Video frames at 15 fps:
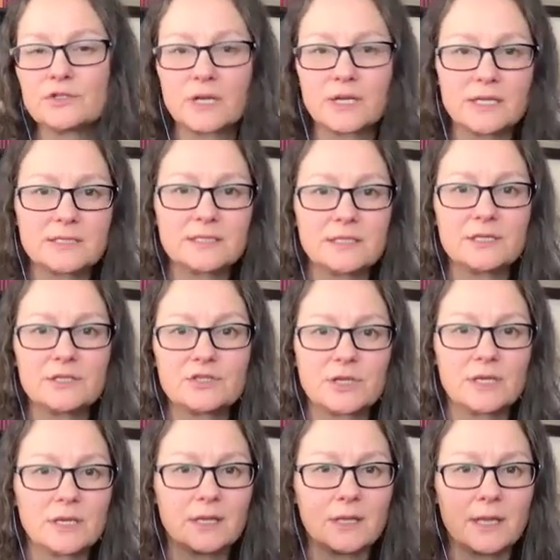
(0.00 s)
Chinese I
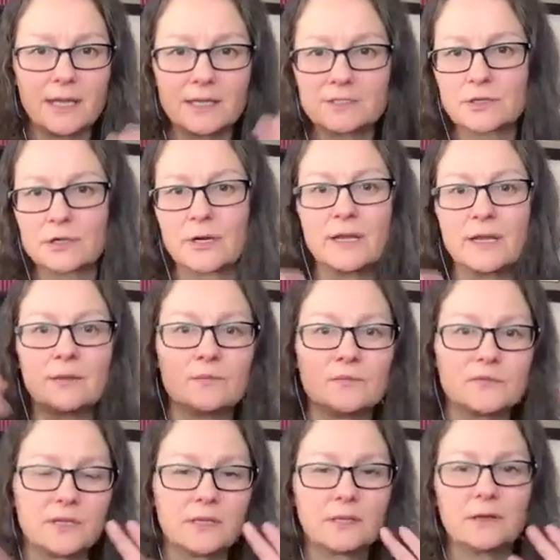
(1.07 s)
Ching
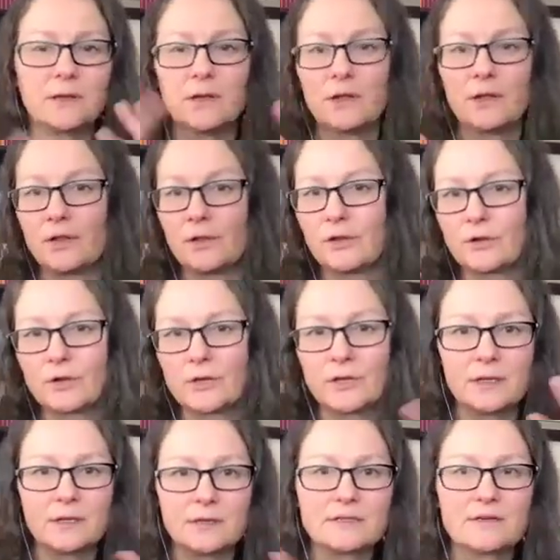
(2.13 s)
hexagrams and
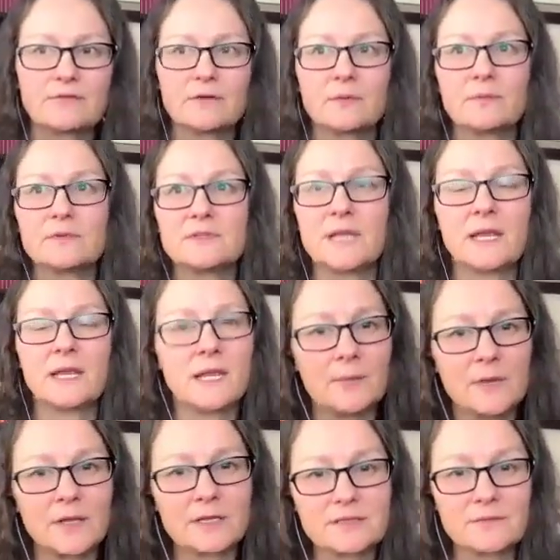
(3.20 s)
learning different
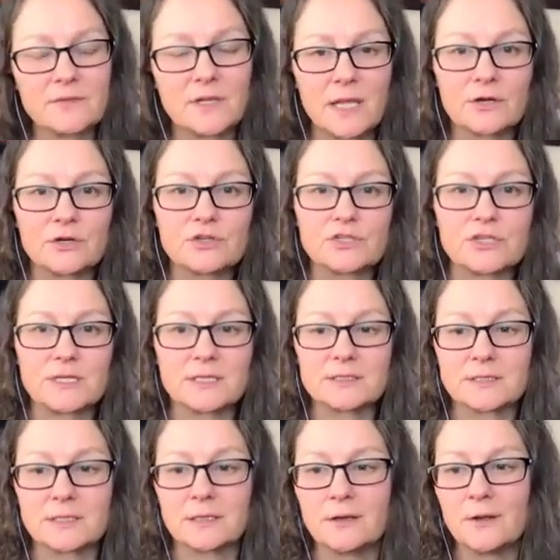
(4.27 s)
dynamics of the
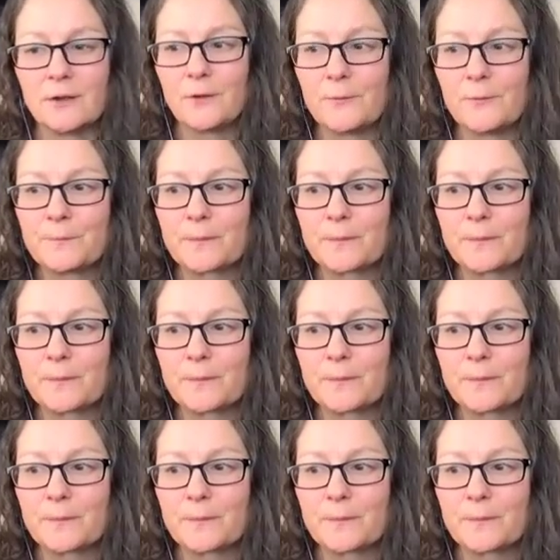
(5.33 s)
energies and